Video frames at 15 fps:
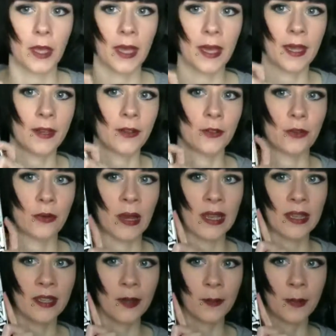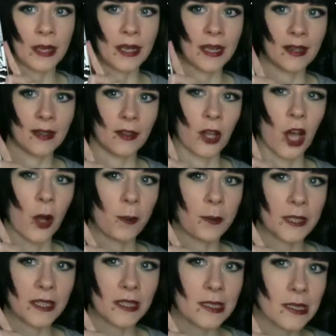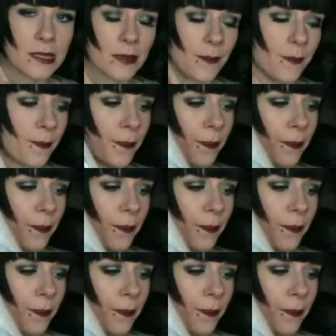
And Grank by Alan Hopkins.